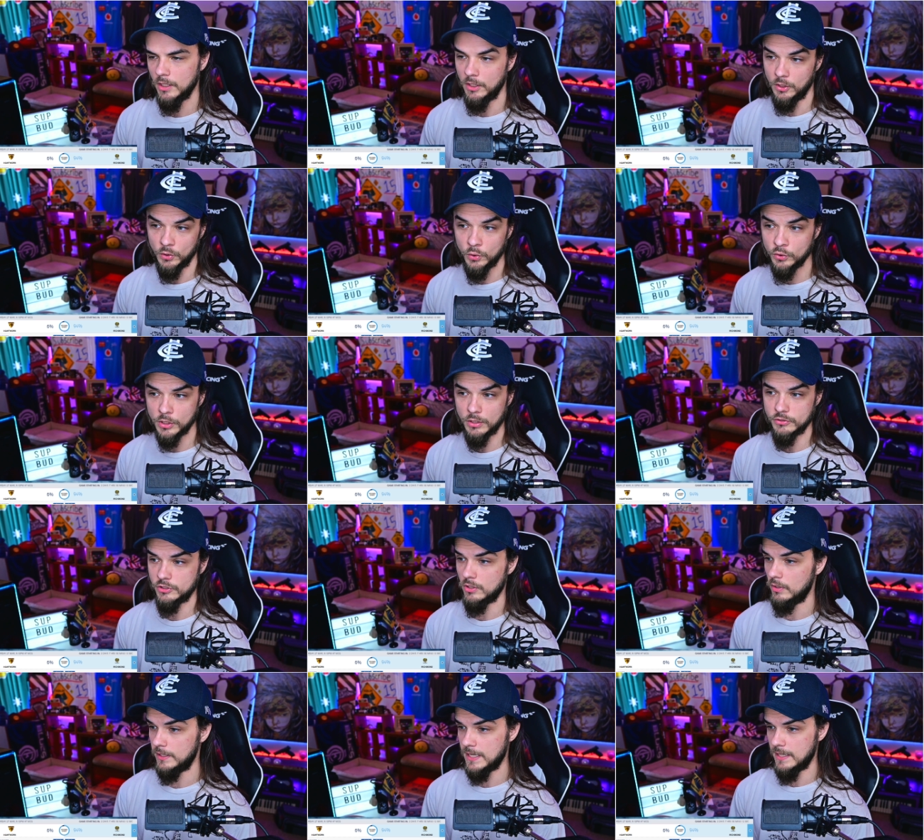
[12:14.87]
Who knows
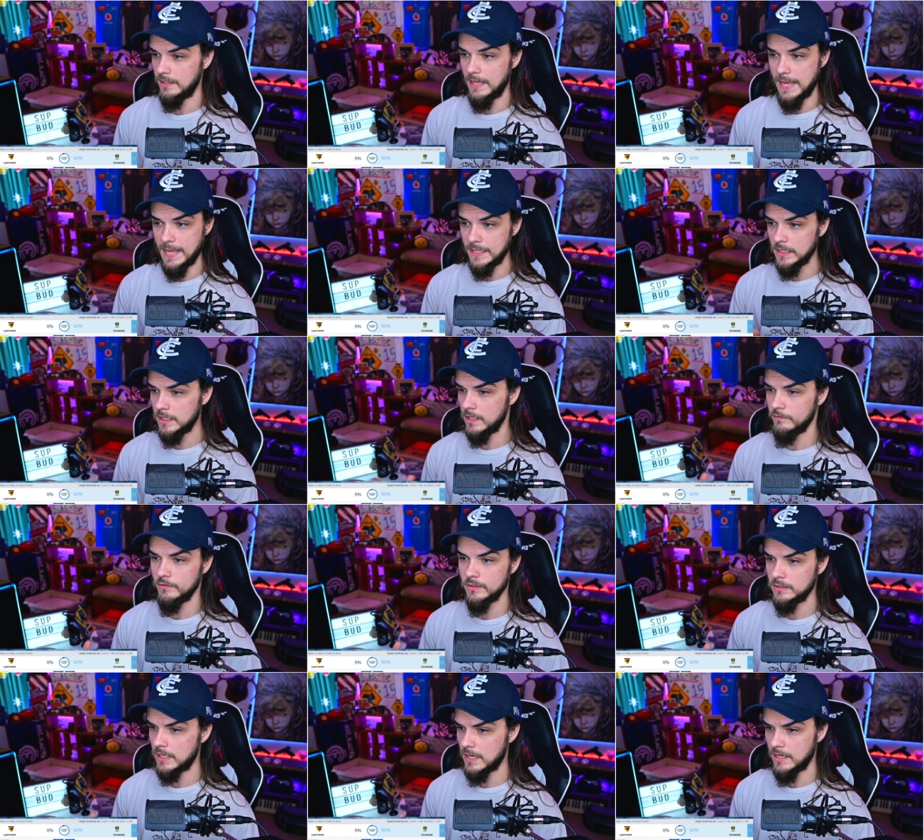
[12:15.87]
though? Again, any
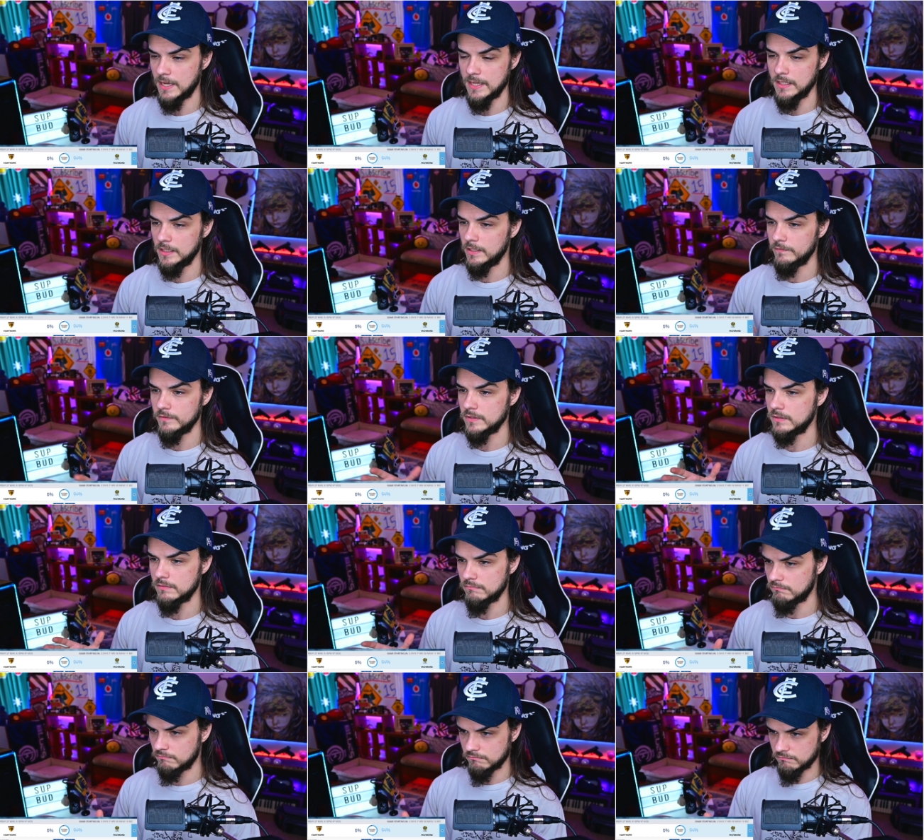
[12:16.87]
given day, any given
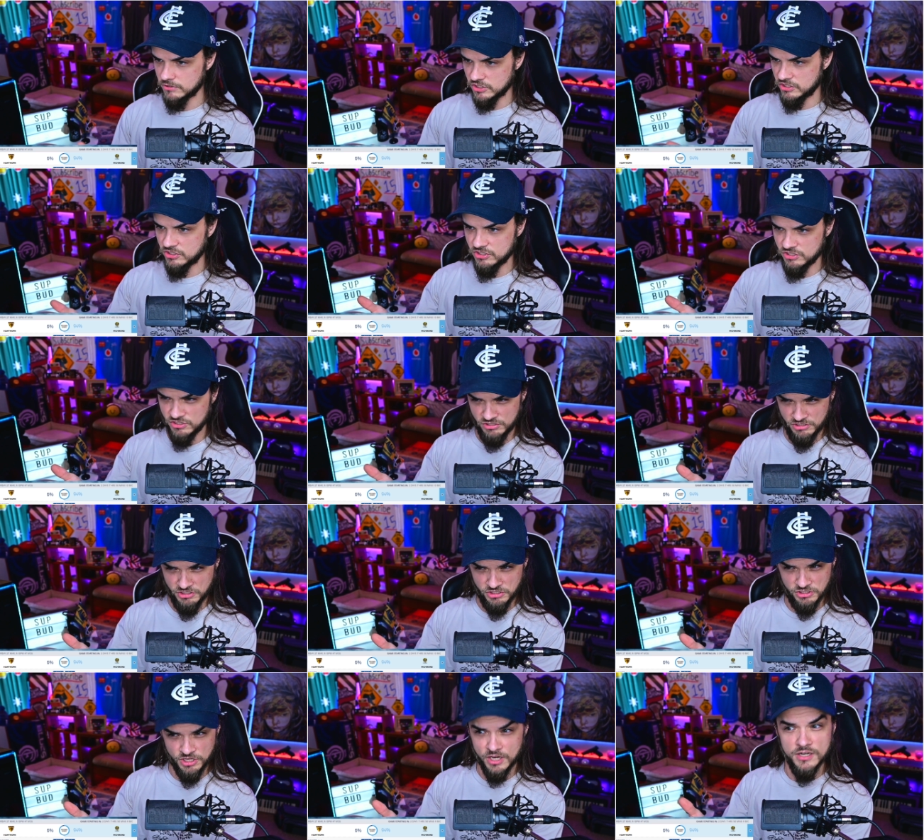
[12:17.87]

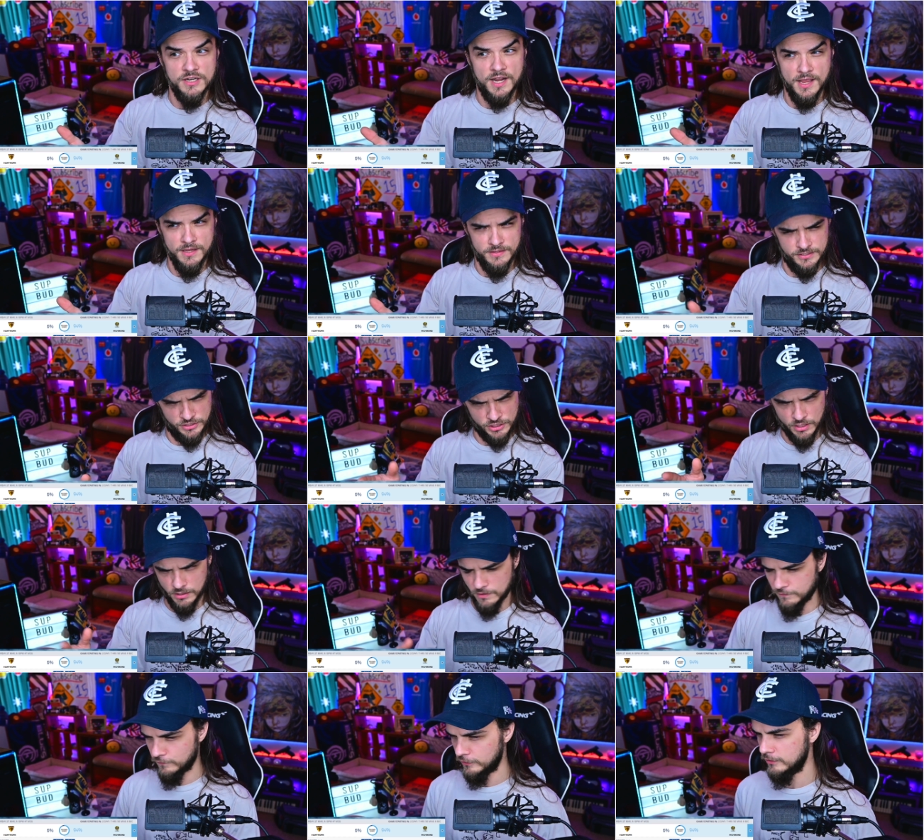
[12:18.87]
Sunday, this
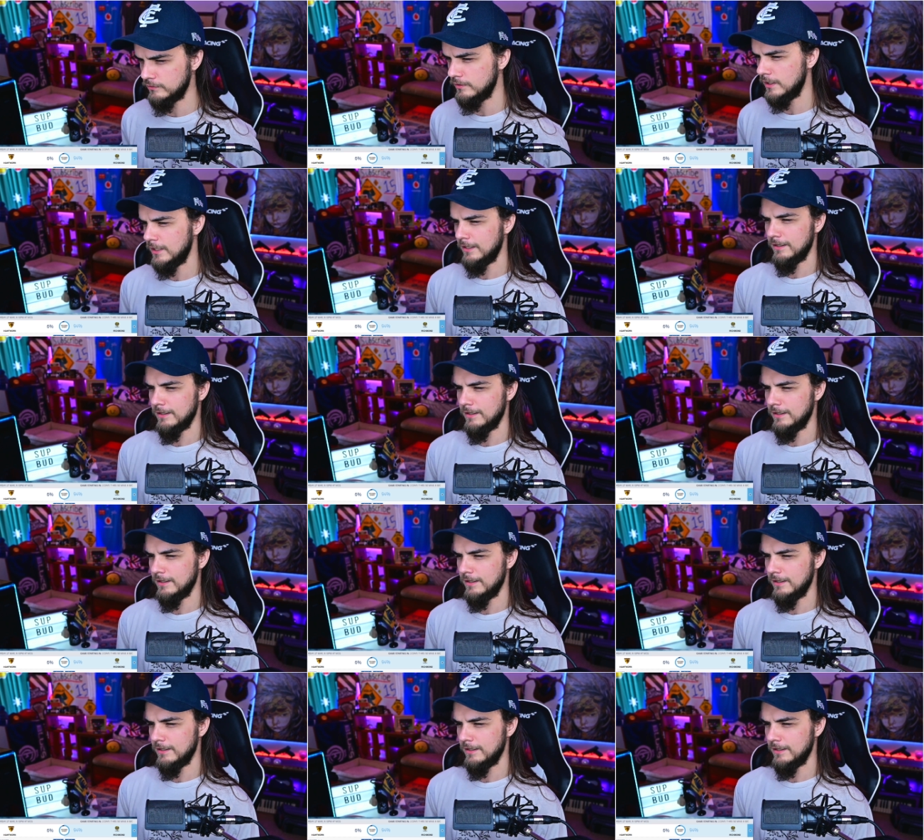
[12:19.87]
Sunday for you,